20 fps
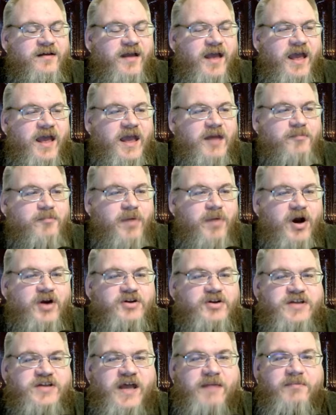a
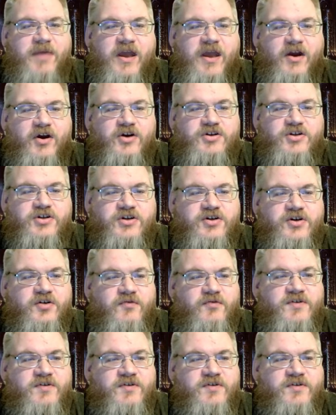bard type character who